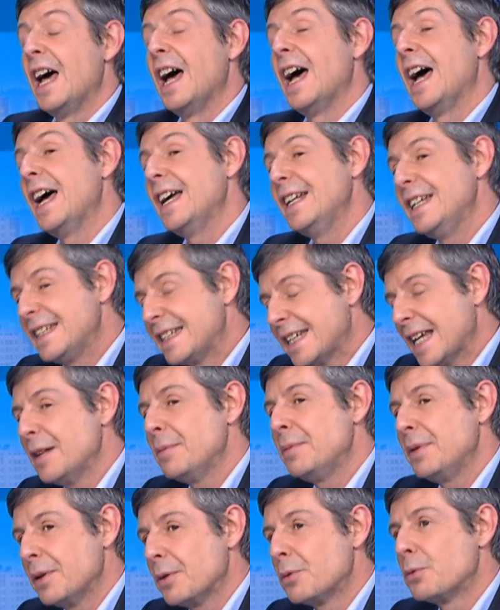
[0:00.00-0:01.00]
and it can
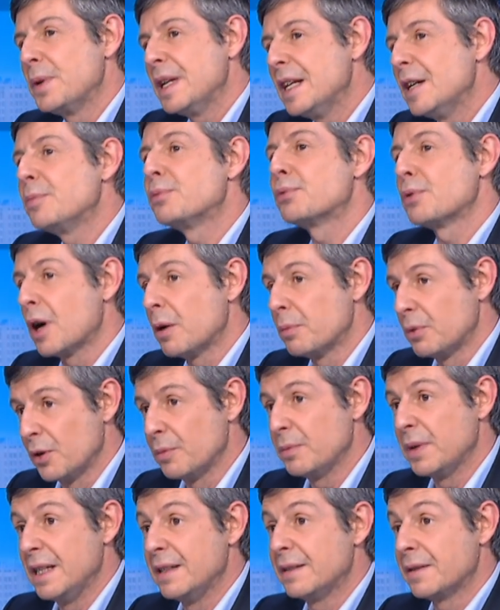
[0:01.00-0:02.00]
be a real
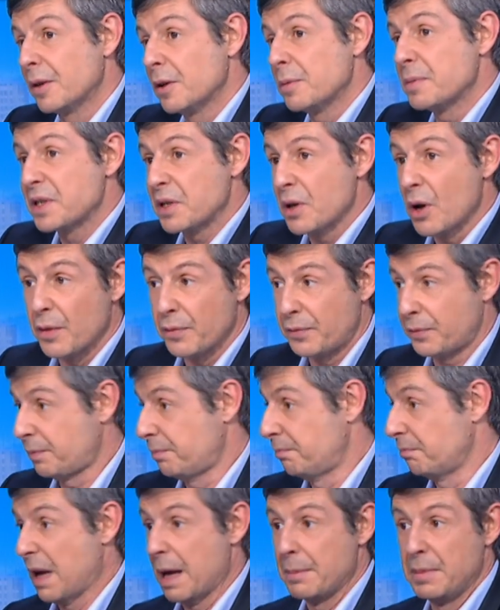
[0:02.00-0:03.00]
problem in terms of,
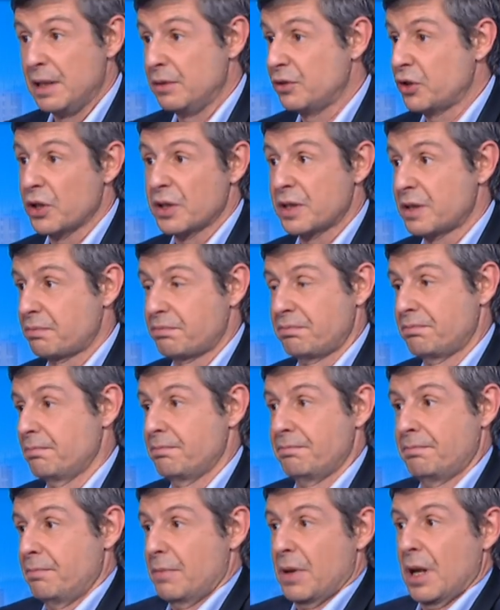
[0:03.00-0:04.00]
I mean, just
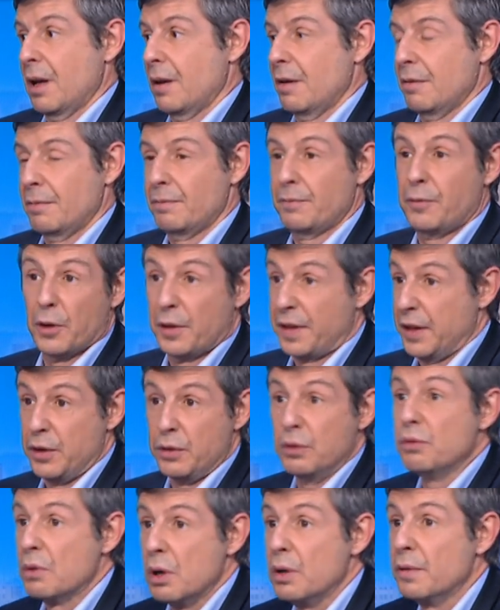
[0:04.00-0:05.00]
for the
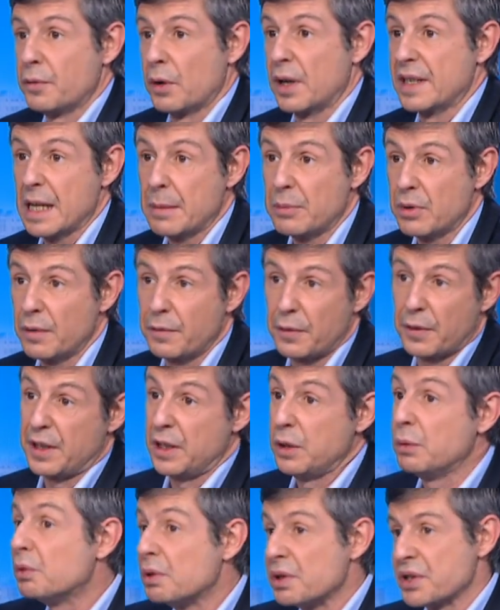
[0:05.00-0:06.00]
euro, for example, for
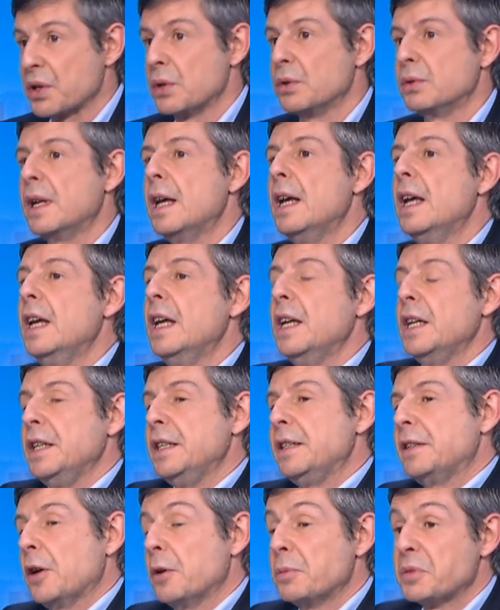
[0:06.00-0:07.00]
the eurozone,
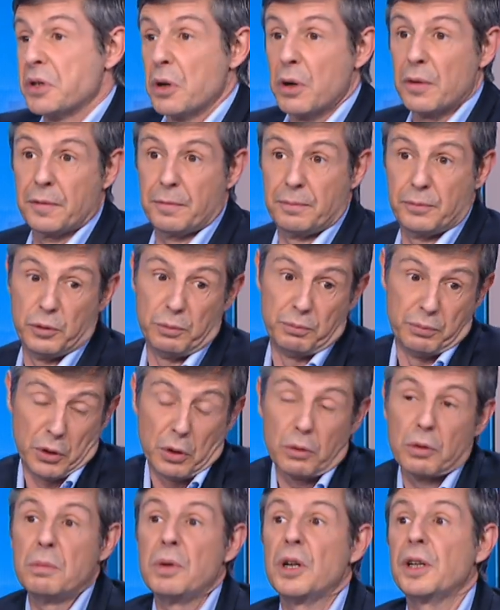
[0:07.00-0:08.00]
in terms of to
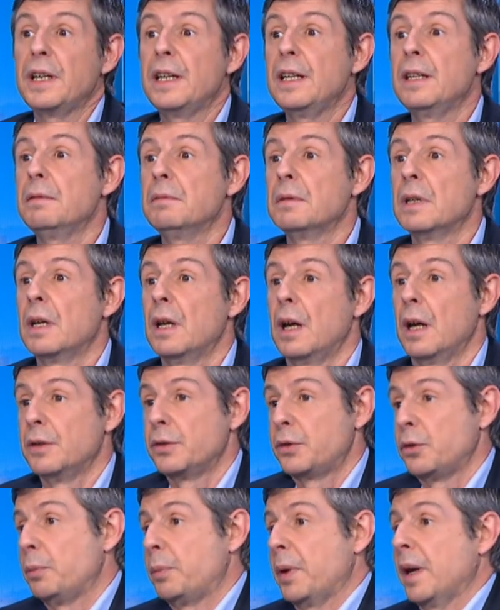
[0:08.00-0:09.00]
borrow money
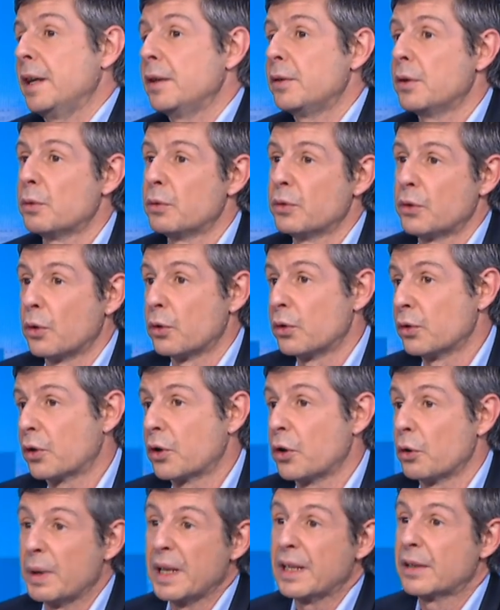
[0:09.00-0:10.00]
and to pay the
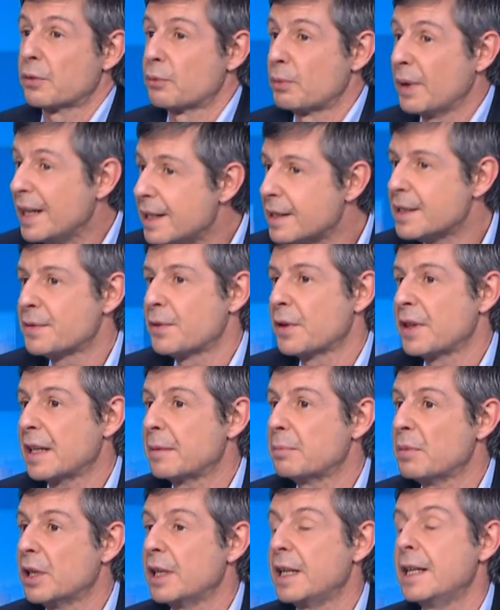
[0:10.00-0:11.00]
correct rates for
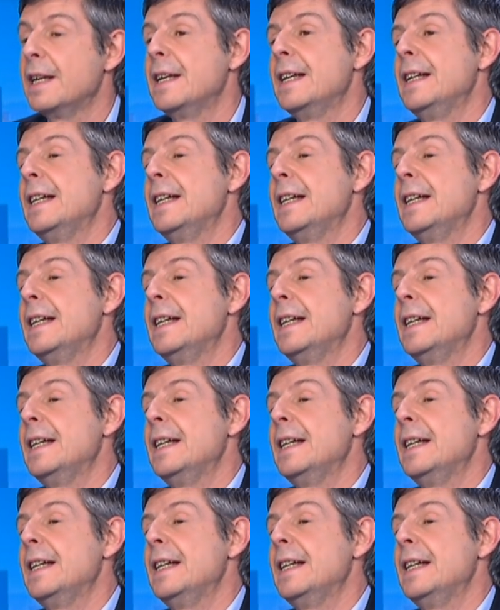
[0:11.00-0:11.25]
that money.